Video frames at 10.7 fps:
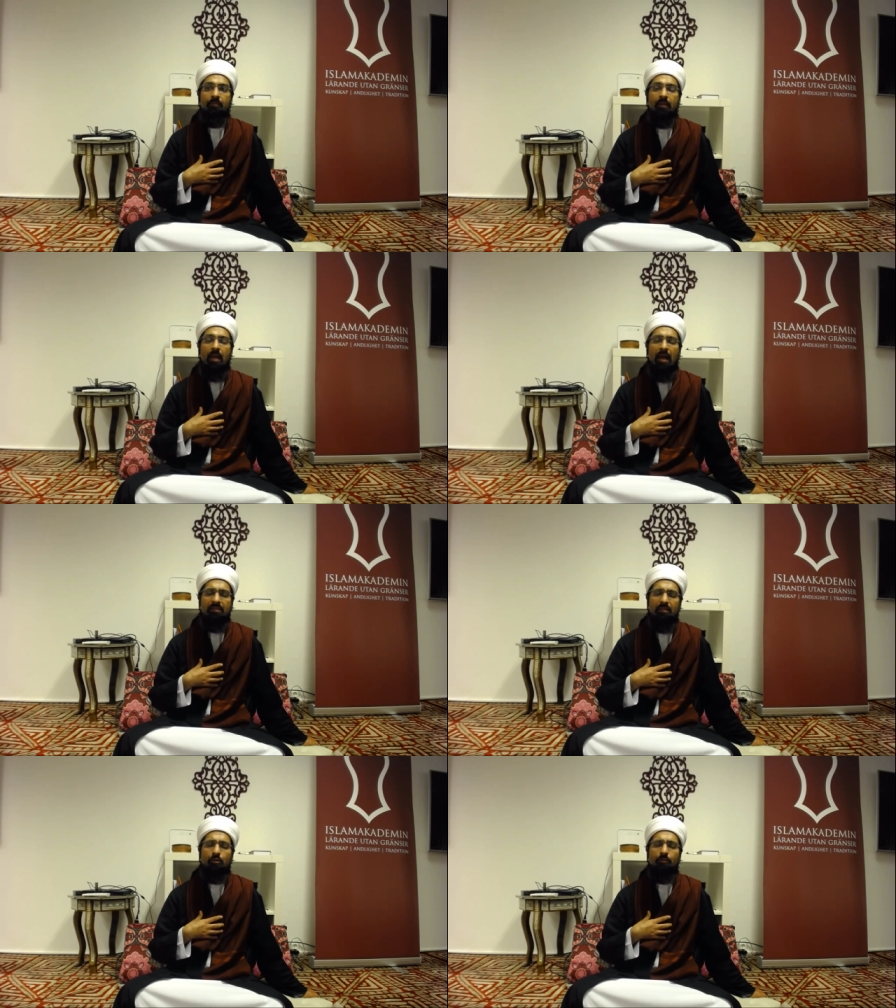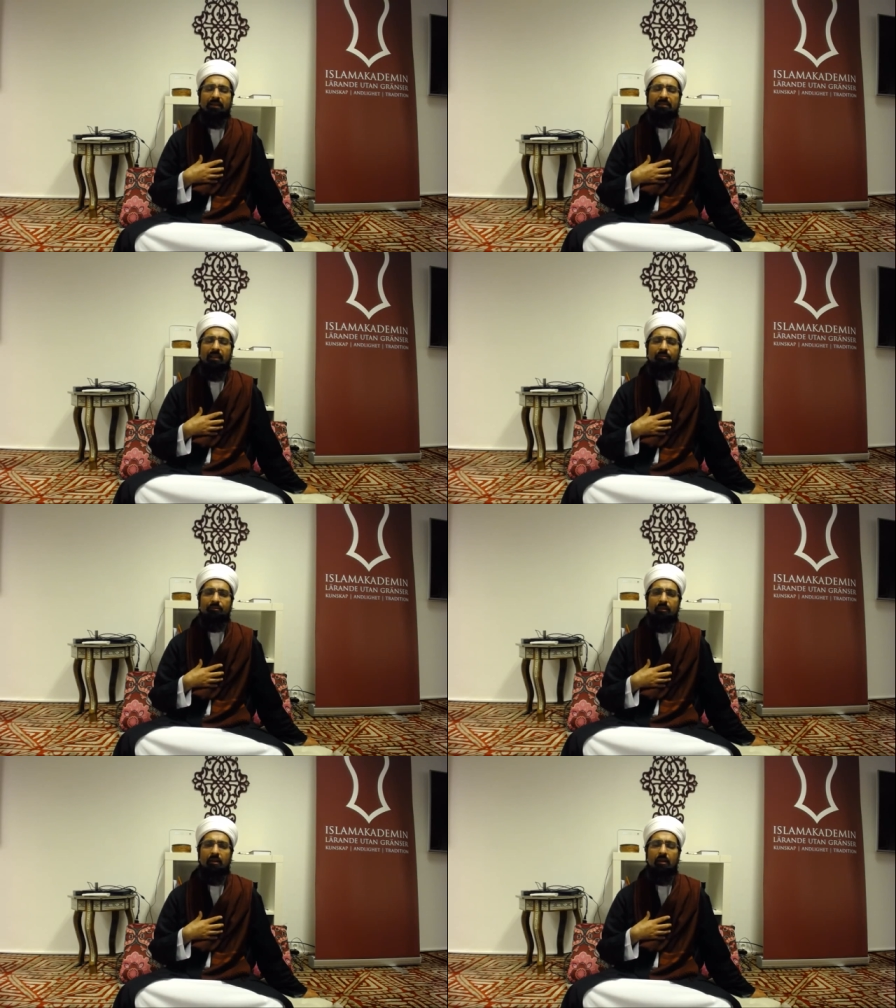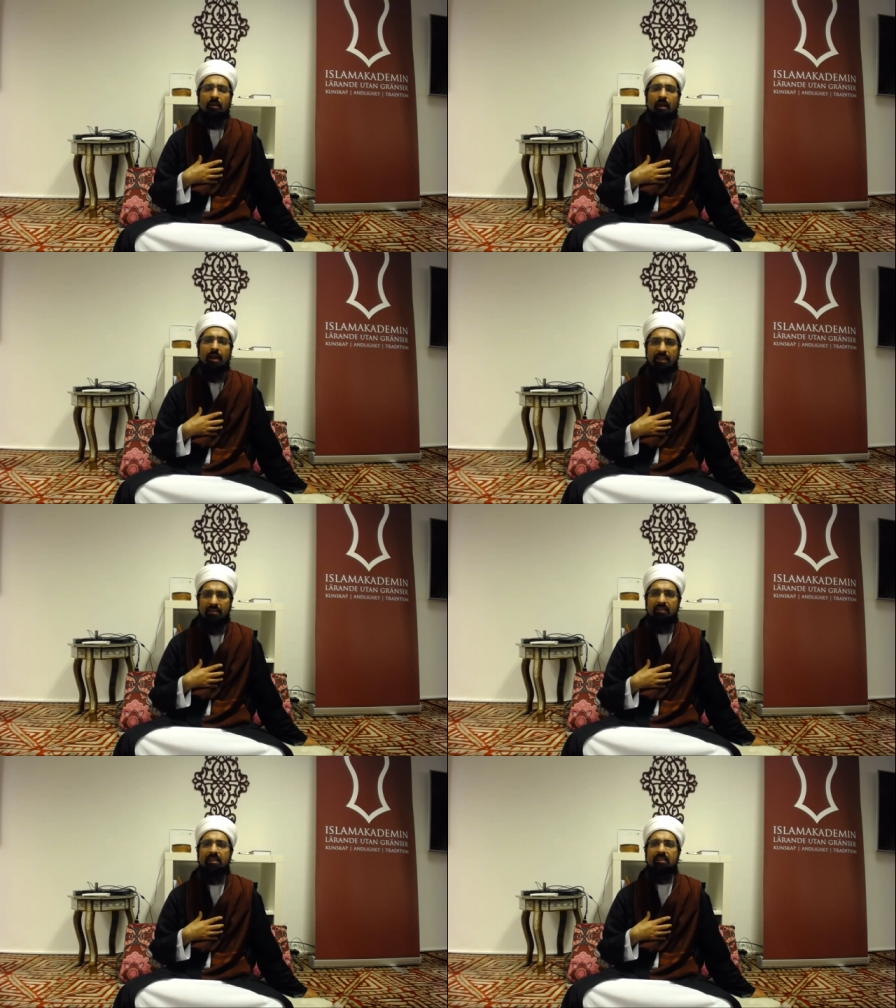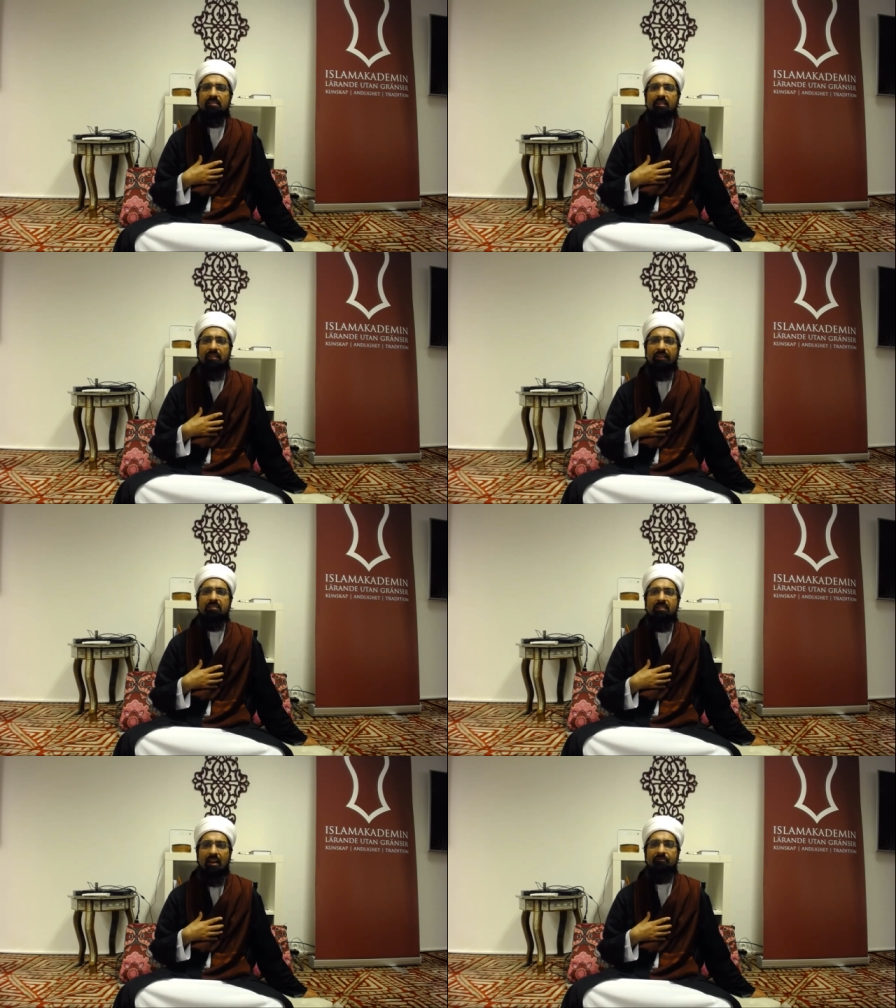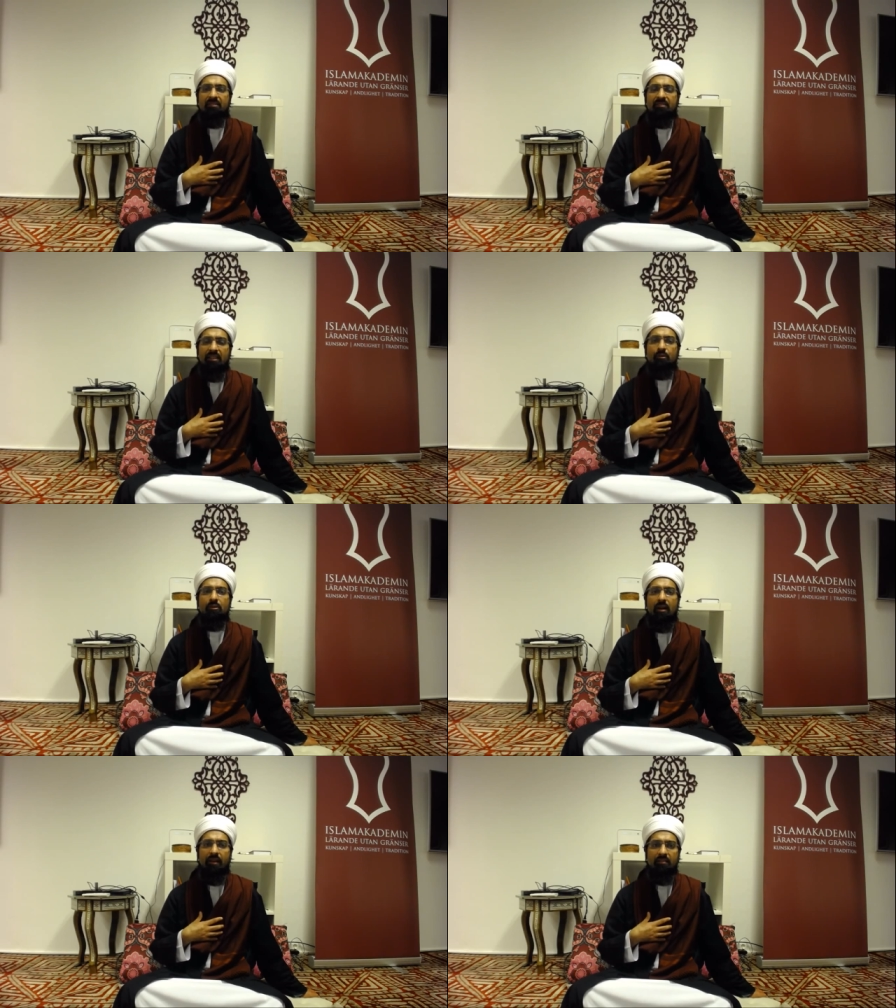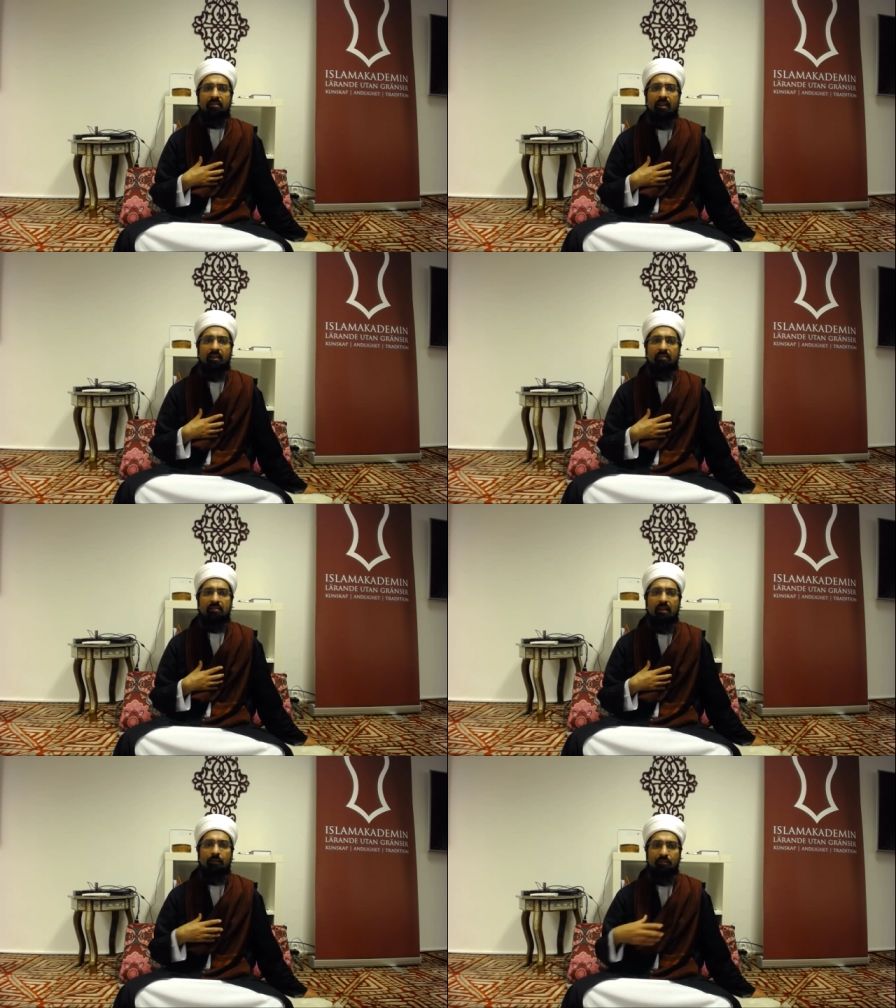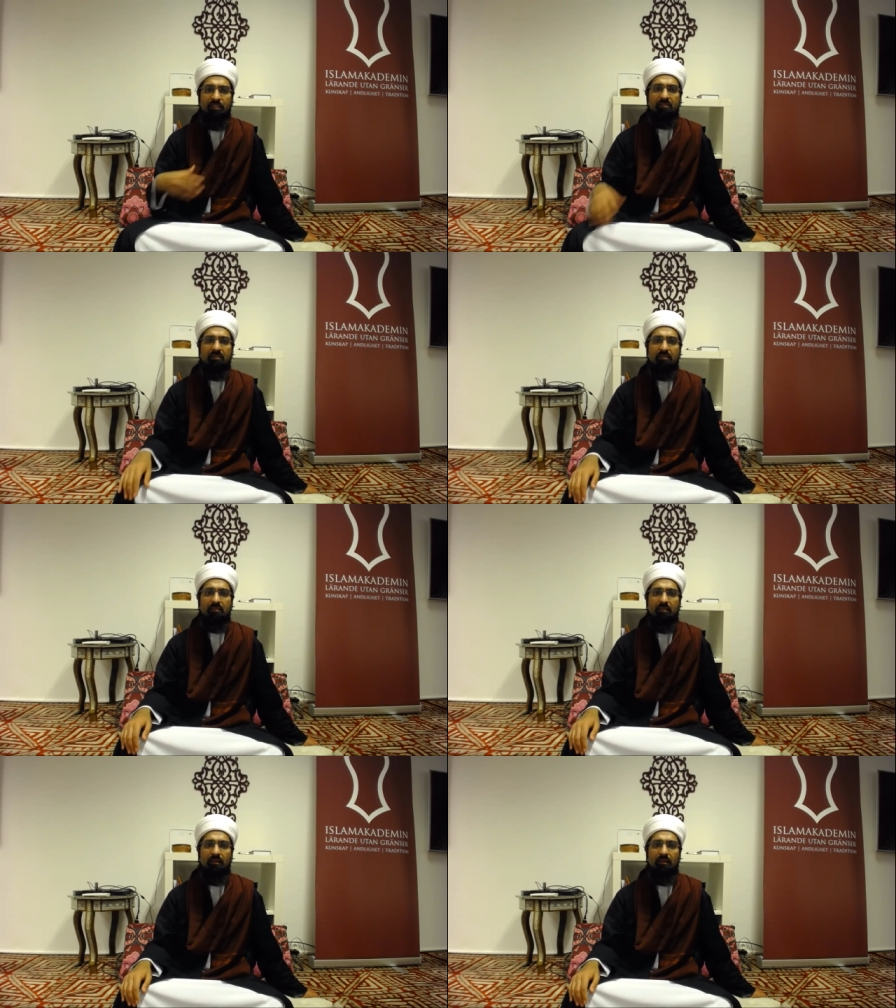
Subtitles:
I said to myself, indeed, there is love in Sayyidina Isa alayhi salam, Jesus.